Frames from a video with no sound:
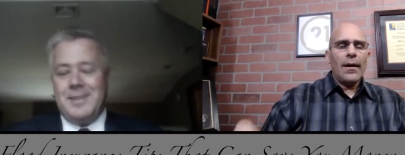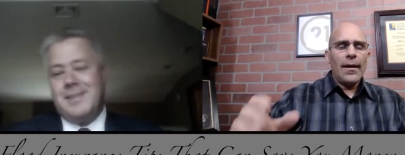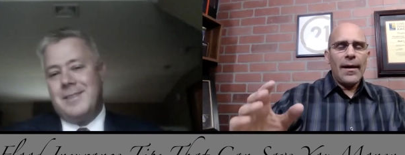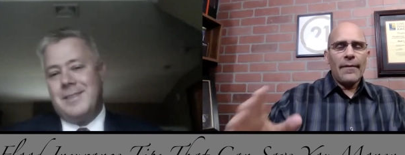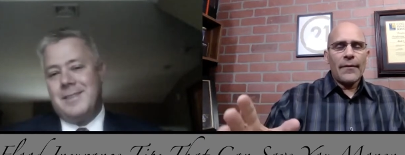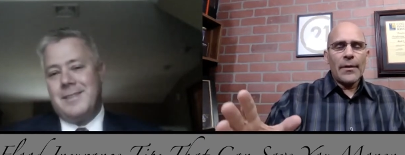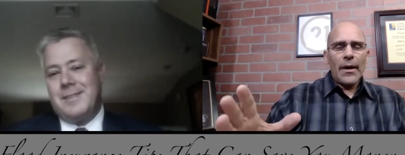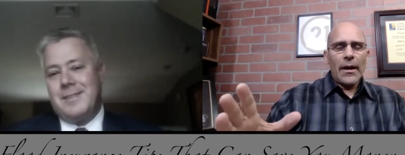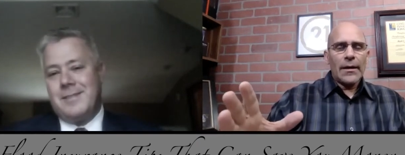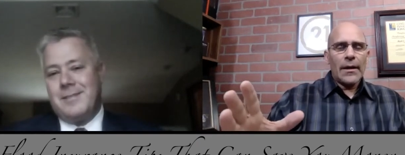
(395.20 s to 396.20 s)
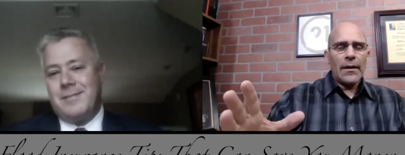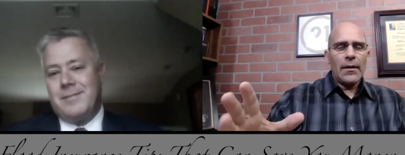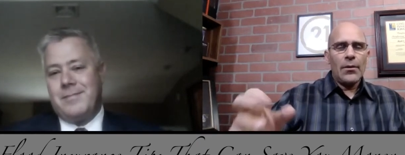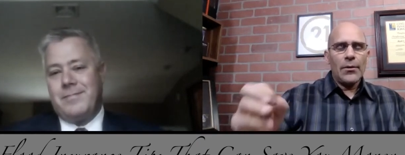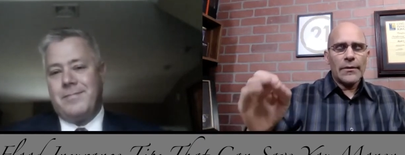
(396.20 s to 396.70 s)
Speaker 1: everybody
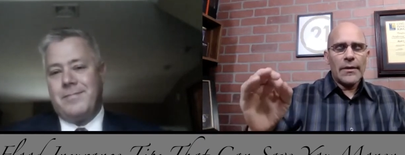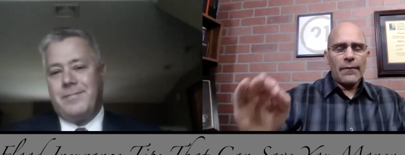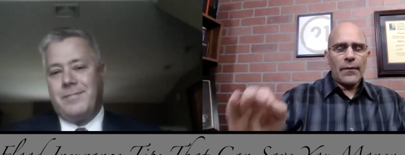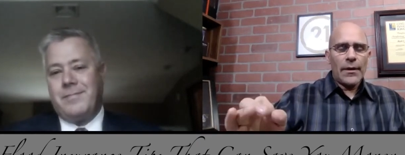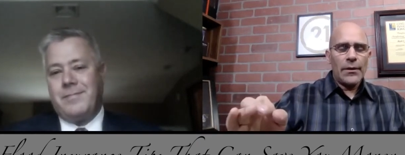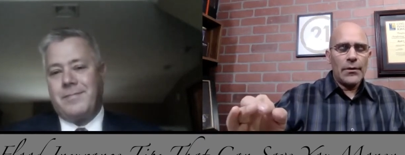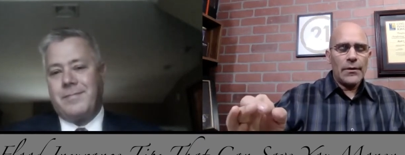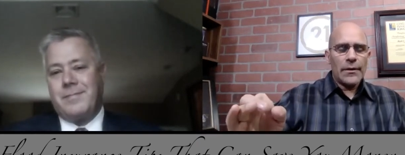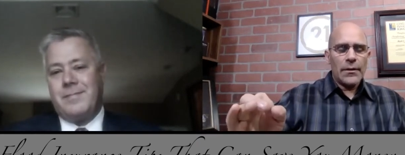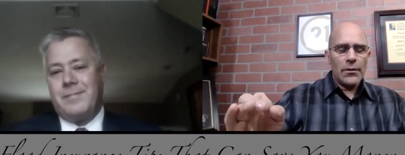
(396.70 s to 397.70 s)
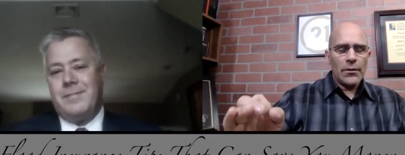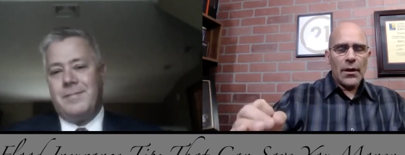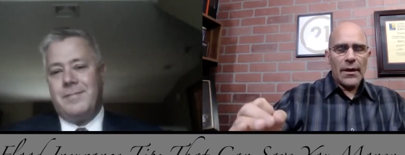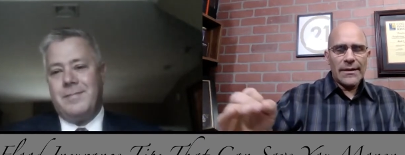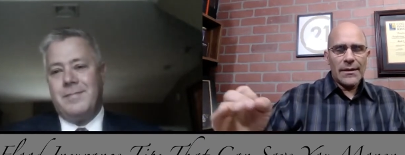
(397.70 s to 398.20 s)
who's definitely using
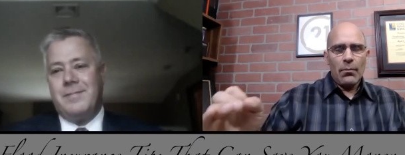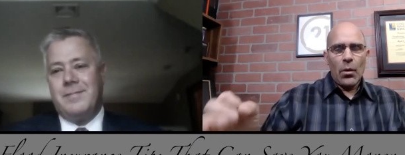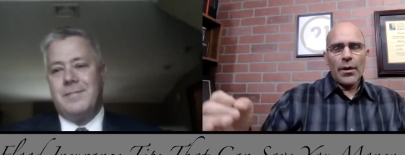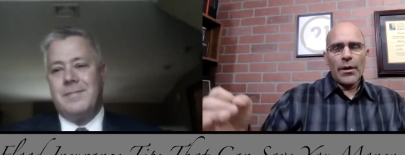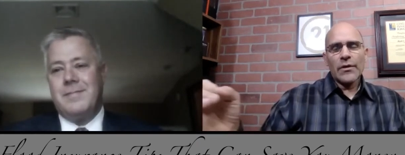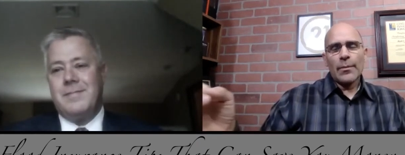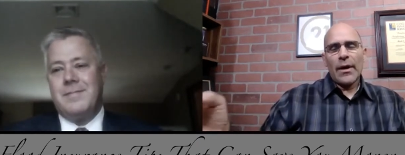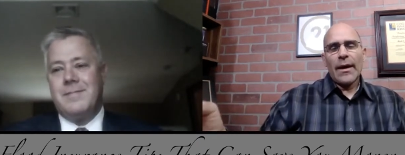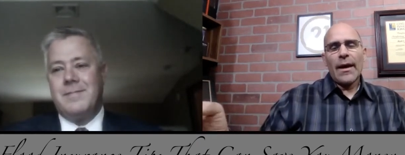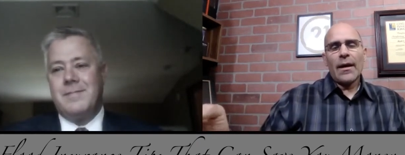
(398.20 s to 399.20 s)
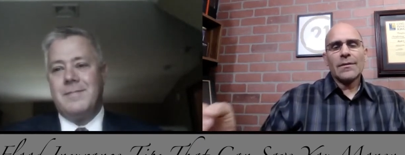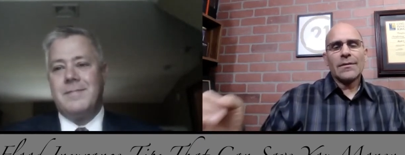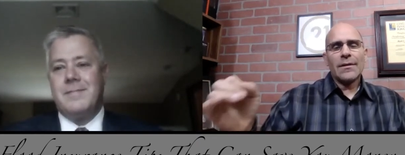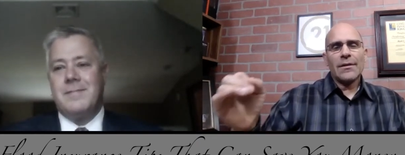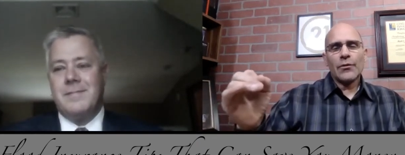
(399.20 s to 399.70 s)
utilizing a mortgage to buy a house
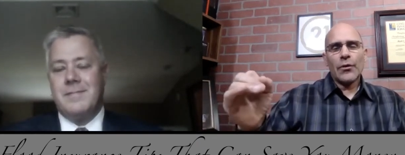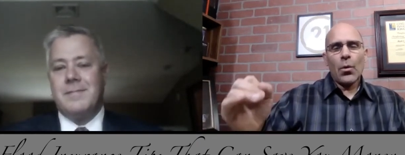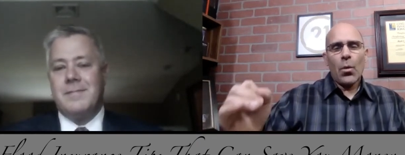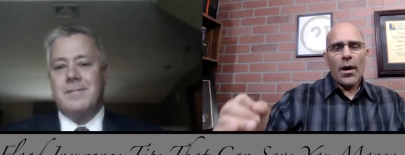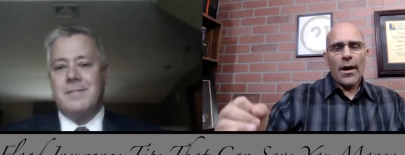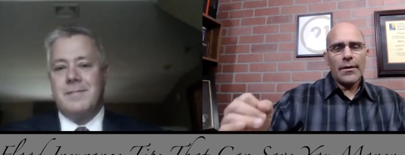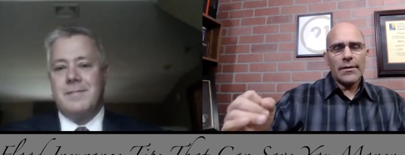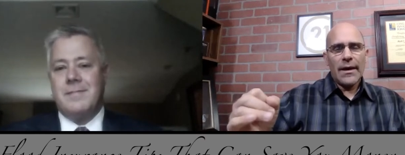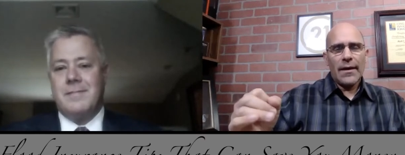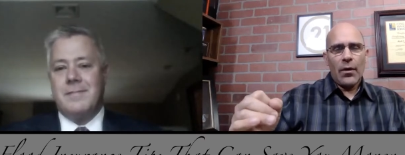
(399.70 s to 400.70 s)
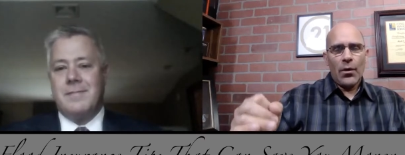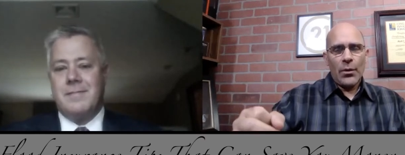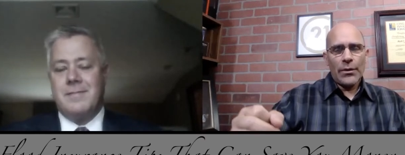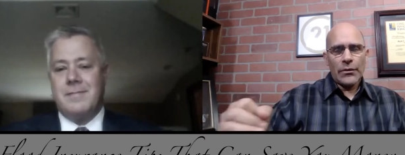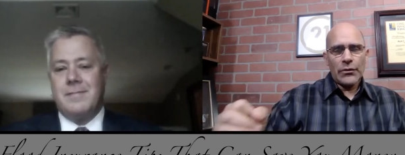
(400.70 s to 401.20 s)
is required to have
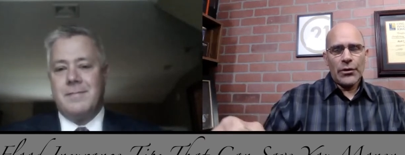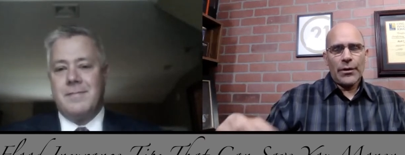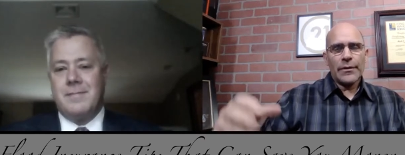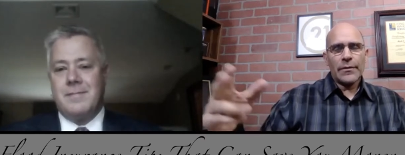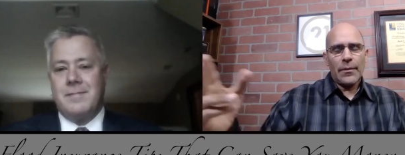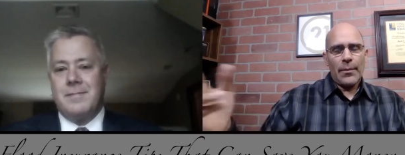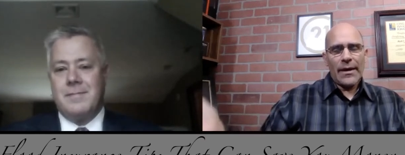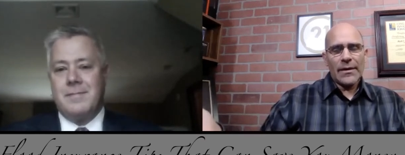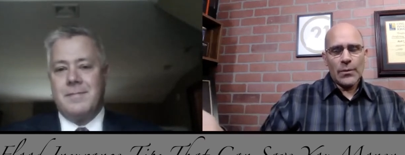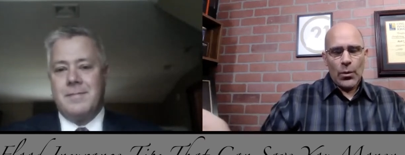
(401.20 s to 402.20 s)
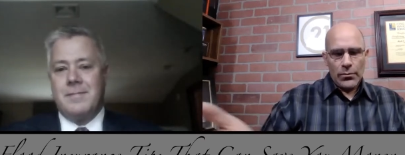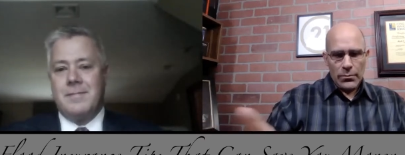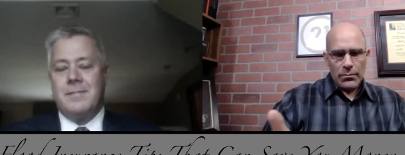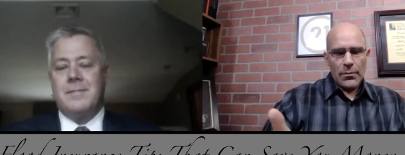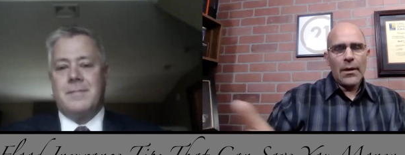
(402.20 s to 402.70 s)
homeowners insurance. The banks will
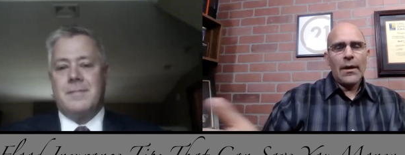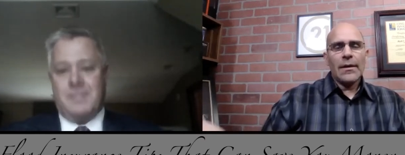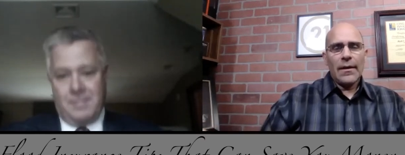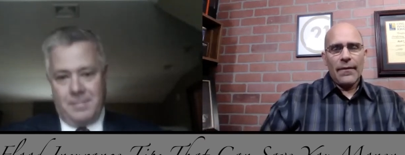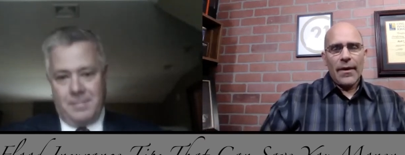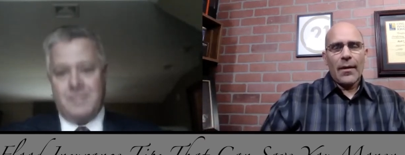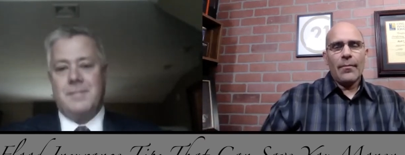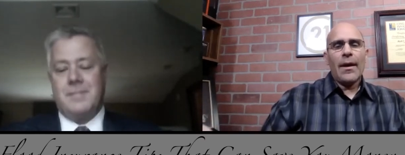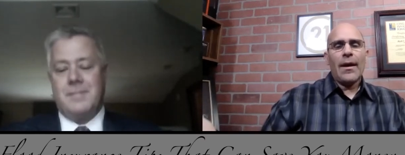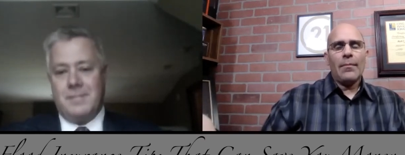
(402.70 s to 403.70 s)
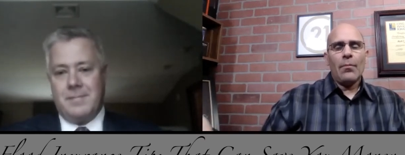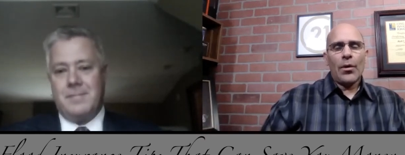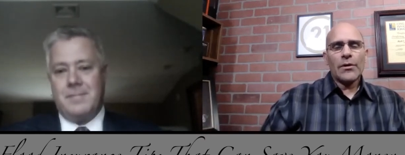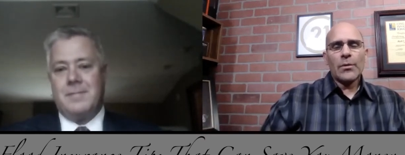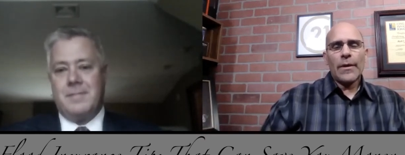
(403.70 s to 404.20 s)
give them a
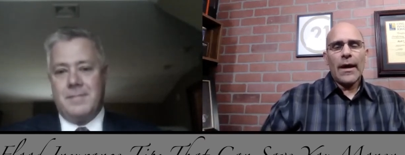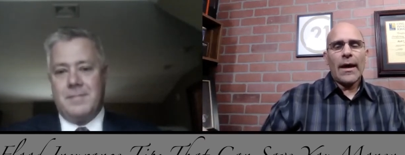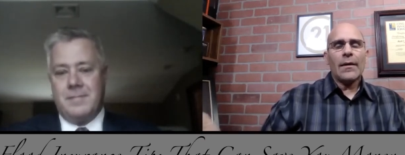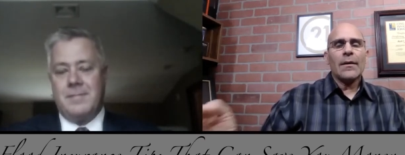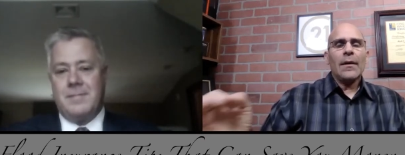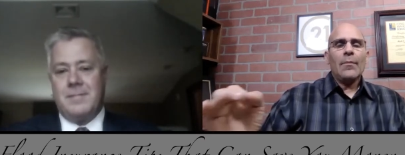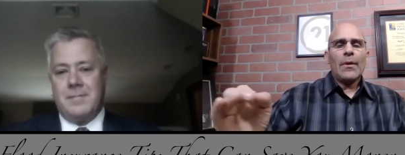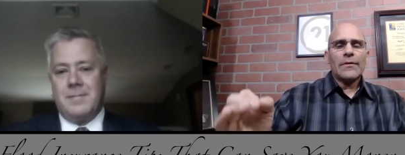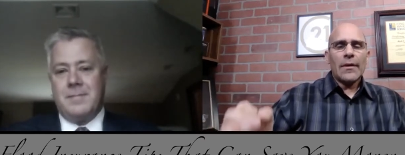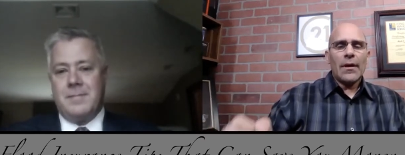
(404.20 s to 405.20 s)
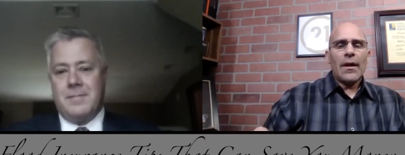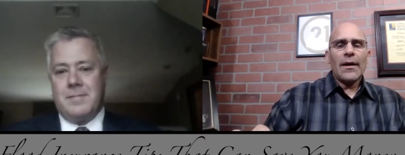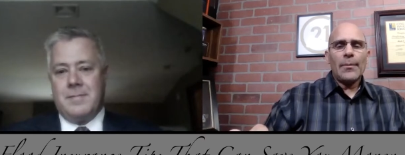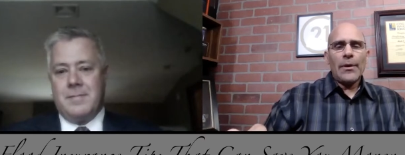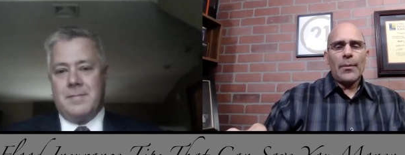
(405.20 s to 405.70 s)
mortgage without. But a lot of
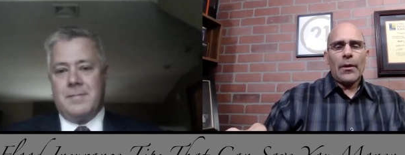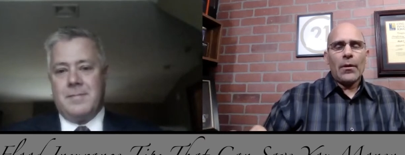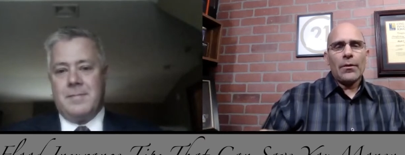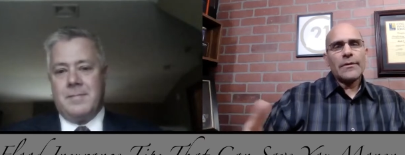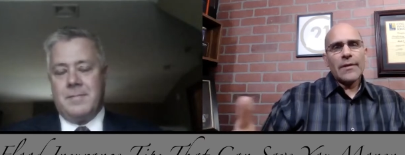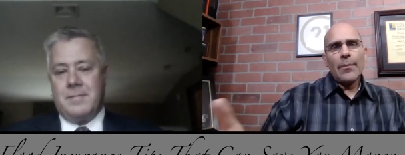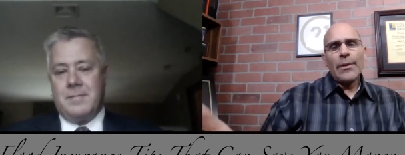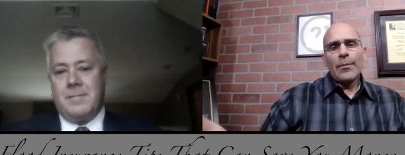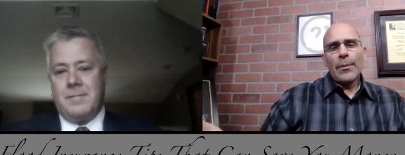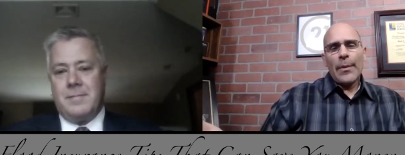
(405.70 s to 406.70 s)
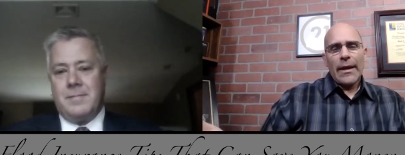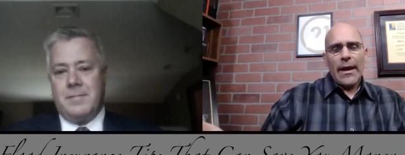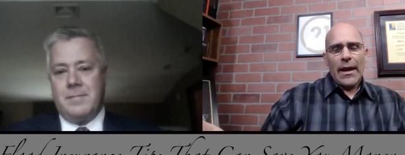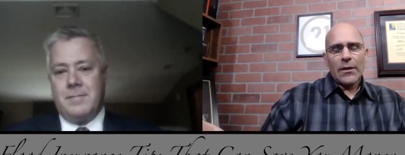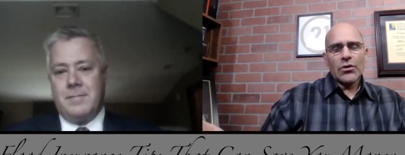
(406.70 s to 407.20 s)
people, or some people, pay
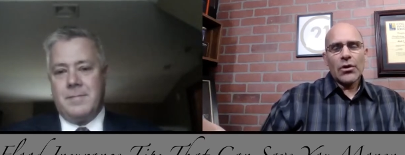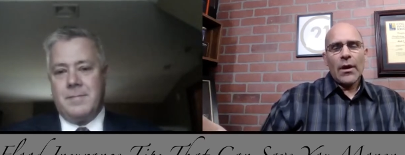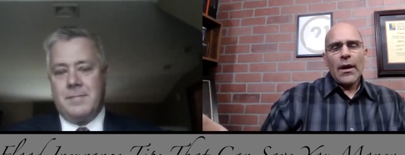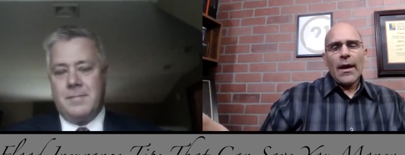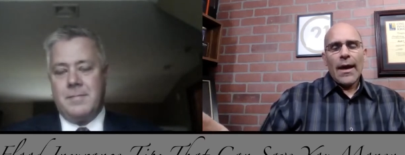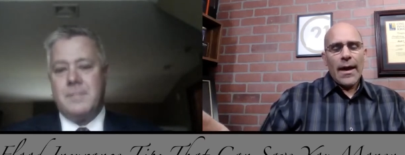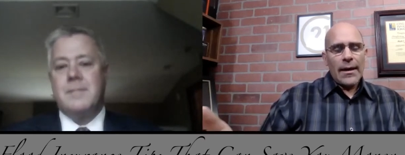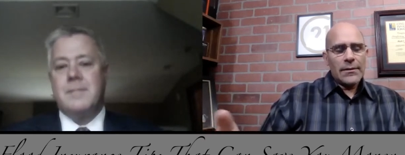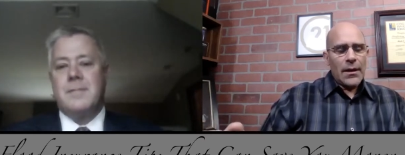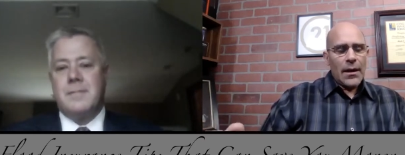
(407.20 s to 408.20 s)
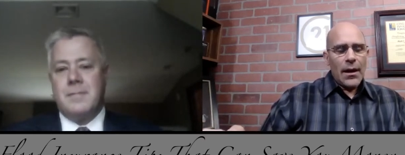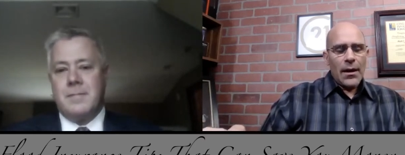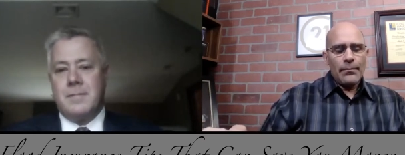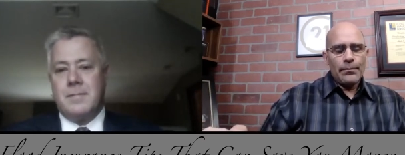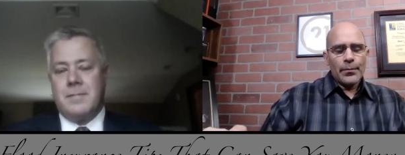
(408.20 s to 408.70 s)
cash. And
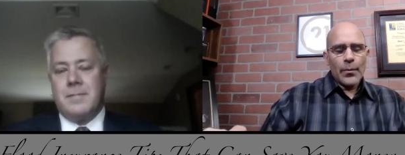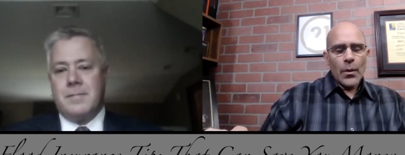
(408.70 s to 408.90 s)
um,